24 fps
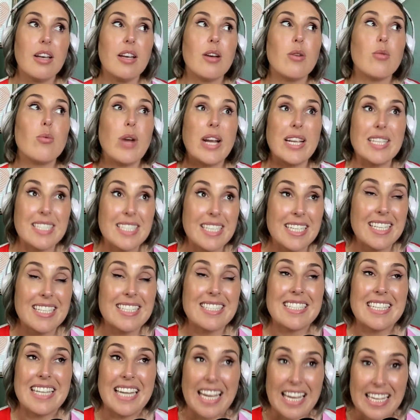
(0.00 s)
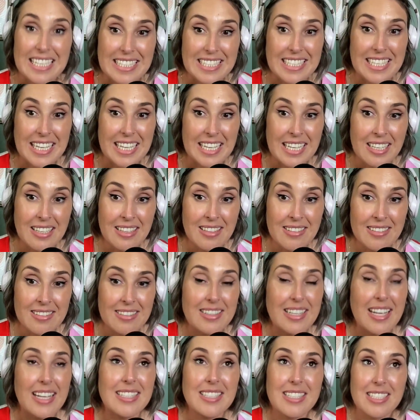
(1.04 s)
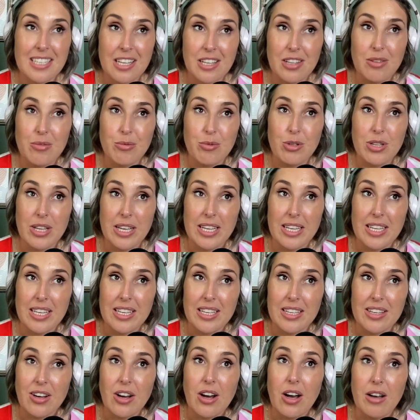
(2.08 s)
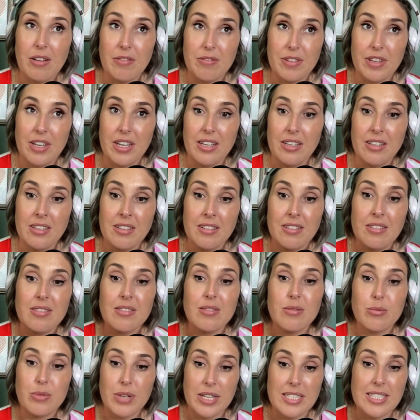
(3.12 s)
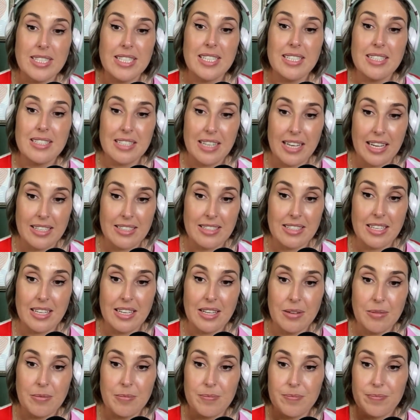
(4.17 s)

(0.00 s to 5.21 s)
Resting is lazy. That's another rule I hear often. Resting is lazy.